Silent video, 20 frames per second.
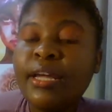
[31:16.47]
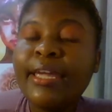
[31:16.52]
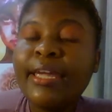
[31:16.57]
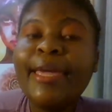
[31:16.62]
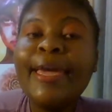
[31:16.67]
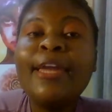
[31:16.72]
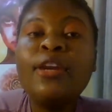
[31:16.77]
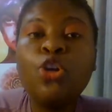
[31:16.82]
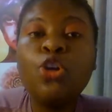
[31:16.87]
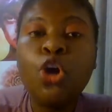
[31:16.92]

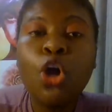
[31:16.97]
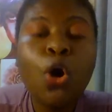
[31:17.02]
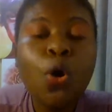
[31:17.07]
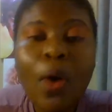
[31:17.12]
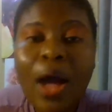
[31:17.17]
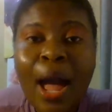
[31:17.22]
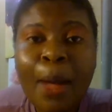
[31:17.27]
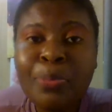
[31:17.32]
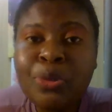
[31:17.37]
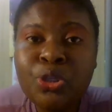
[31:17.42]
can go
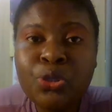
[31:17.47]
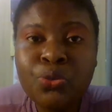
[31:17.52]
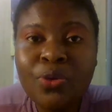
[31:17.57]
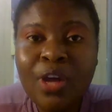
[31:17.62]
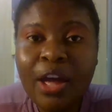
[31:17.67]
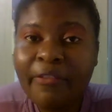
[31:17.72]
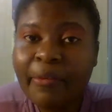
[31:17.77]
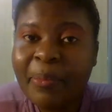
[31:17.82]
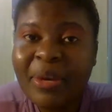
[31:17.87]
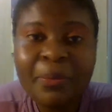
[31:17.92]
up to
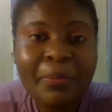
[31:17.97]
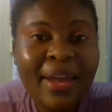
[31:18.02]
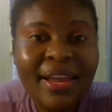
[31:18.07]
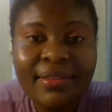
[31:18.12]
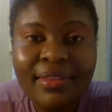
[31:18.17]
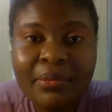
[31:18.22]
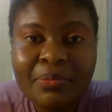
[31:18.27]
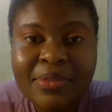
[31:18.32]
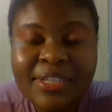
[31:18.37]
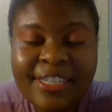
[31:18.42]
government by
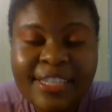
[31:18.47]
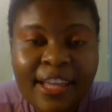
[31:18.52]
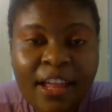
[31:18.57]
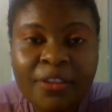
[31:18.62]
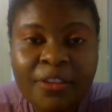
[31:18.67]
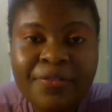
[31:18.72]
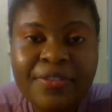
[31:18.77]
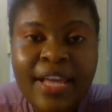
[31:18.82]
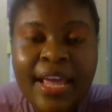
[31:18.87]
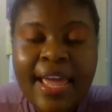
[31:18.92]

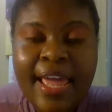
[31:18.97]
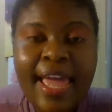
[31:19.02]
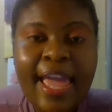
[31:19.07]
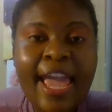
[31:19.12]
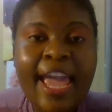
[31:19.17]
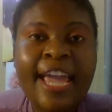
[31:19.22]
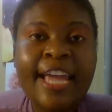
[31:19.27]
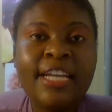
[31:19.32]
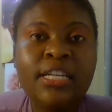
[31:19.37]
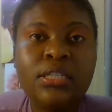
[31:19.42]
themselves
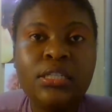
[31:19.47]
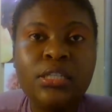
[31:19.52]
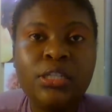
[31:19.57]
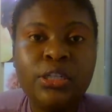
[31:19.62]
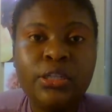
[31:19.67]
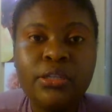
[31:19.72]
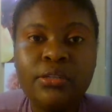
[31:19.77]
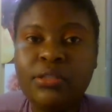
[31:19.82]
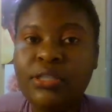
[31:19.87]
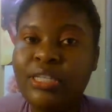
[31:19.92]
and
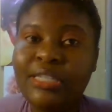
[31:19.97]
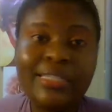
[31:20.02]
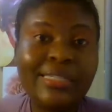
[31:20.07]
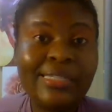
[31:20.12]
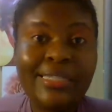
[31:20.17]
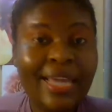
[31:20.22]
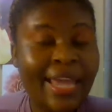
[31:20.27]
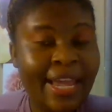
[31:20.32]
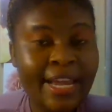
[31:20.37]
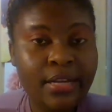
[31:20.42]

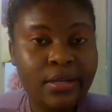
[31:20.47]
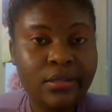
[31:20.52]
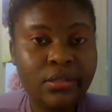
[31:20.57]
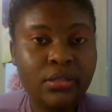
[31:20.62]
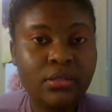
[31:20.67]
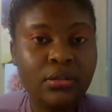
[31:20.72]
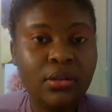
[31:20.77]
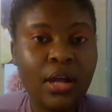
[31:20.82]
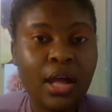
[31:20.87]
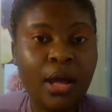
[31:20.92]

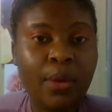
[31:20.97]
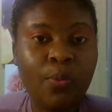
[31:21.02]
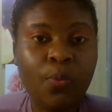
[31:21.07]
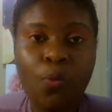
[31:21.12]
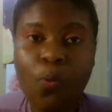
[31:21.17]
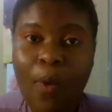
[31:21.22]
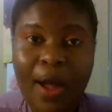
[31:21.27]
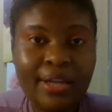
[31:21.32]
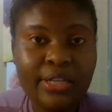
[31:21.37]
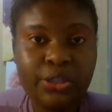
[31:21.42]
dictate
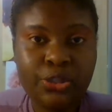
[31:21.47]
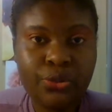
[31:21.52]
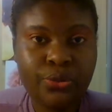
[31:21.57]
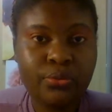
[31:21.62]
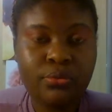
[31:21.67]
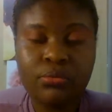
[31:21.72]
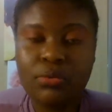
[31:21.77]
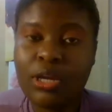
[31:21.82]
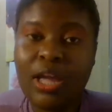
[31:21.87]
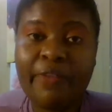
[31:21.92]
um, what
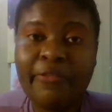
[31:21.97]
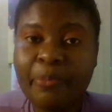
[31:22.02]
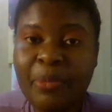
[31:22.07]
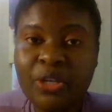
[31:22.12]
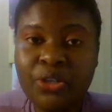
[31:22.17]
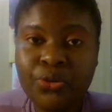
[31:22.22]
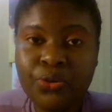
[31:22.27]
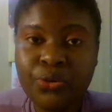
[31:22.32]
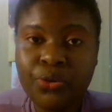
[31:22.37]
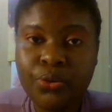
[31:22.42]
the
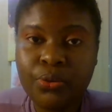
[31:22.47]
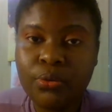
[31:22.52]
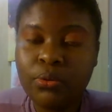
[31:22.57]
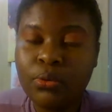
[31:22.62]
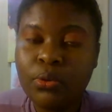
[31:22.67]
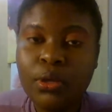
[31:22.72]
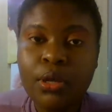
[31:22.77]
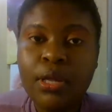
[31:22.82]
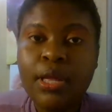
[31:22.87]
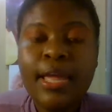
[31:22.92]
government should do.
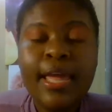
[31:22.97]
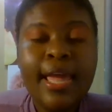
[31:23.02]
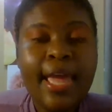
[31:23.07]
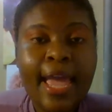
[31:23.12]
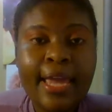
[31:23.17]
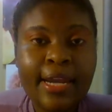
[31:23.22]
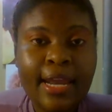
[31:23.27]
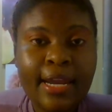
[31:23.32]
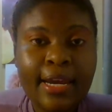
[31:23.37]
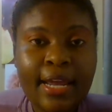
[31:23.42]

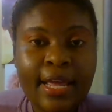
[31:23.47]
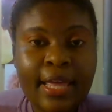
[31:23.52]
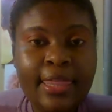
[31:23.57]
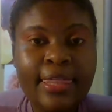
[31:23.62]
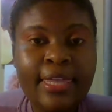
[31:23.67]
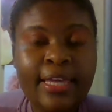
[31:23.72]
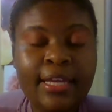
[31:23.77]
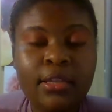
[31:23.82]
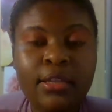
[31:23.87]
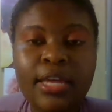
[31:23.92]
And another
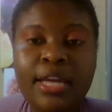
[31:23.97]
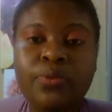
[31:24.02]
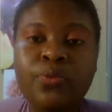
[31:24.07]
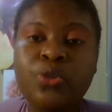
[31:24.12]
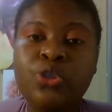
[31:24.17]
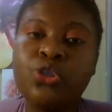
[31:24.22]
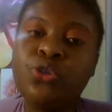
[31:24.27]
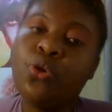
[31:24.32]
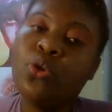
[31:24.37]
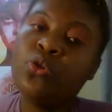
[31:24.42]
thing that we
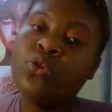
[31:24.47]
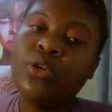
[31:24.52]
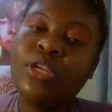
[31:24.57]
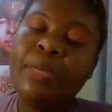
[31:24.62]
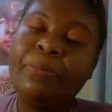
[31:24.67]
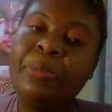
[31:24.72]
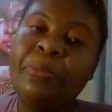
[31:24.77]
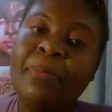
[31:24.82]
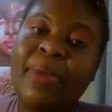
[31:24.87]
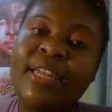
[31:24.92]
should also
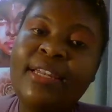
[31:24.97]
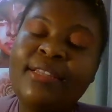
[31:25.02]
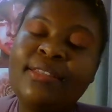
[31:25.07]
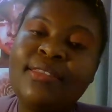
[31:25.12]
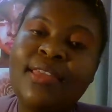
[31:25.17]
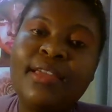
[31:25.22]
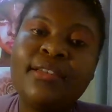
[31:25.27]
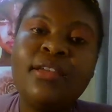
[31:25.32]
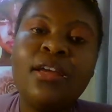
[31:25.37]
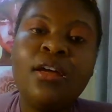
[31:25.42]
keep in mind is
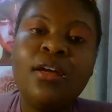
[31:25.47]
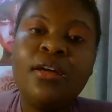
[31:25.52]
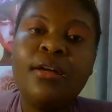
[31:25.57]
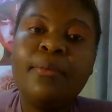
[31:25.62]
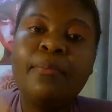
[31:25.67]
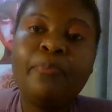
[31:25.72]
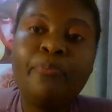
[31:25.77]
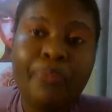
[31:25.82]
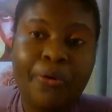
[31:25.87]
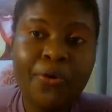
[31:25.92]
that
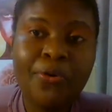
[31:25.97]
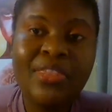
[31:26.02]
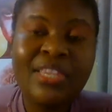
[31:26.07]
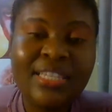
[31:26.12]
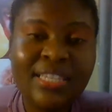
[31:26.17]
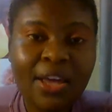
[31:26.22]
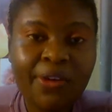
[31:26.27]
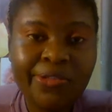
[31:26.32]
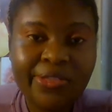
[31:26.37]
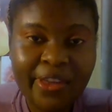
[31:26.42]
both
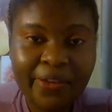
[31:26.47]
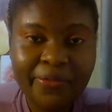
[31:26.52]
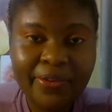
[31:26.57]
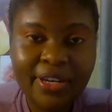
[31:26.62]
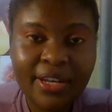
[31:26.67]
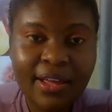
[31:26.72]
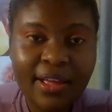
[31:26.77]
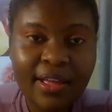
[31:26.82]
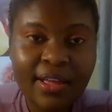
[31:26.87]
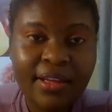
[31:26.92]
South
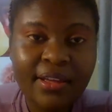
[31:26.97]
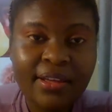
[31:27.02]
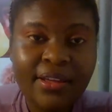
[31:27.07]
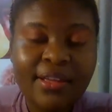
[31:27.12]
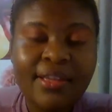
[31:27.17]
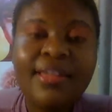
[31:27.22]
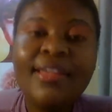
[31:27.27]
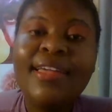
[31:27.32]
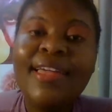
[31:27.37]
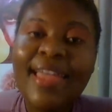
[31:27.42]
Africa
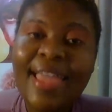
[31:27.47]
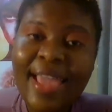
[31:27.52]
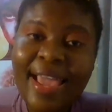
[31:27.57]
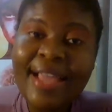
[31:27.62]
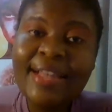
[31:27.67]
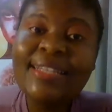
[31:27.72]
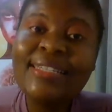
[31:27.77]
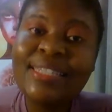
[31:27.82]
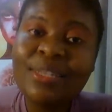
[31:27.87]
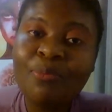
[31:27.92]

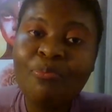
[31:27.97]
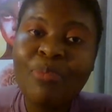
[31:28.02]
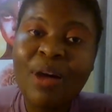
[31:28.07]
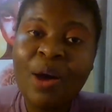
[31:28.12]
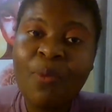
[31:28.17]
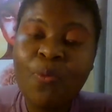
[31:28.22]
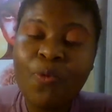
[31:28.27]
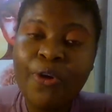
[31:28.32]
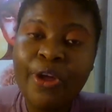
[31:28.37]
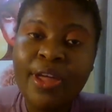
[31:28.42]
and
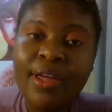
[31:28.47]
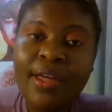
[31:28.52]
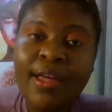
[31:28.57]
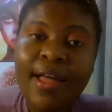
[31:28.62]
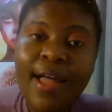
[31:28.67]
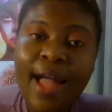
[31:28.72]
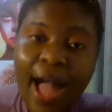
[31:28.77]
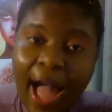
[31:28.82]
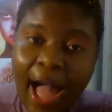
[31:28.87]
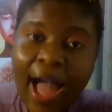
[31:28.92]
Zimbabwe
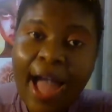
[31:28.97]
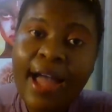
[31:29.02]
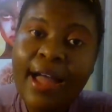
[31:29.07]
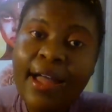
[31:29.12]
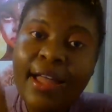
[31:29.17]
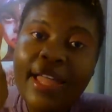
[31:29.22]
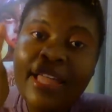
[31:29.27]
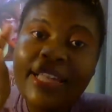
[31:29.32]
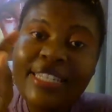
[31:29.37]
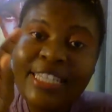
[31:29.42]
are
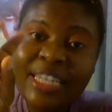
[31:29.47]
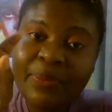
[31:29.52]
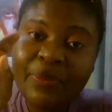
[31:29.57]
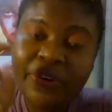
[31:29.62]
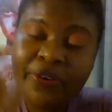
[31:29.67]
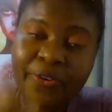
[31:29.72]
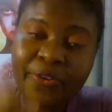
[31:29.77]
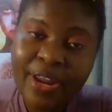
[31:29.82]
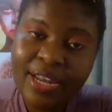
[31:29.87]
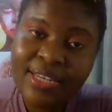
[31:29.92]
a
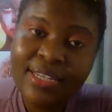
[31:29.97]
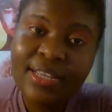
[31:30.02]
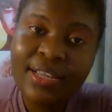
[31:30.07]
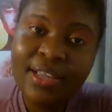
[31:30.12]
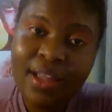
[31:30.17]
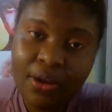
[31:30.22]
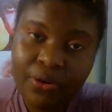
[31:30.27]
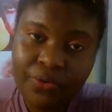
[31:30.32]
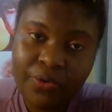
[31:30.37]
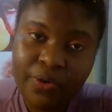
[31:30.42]
democratic
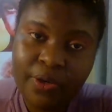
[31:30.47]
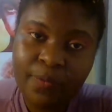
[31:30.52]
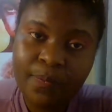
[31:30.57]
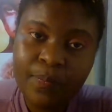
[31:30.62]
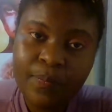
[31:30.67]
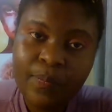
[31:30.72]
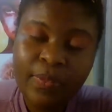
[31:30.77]
country.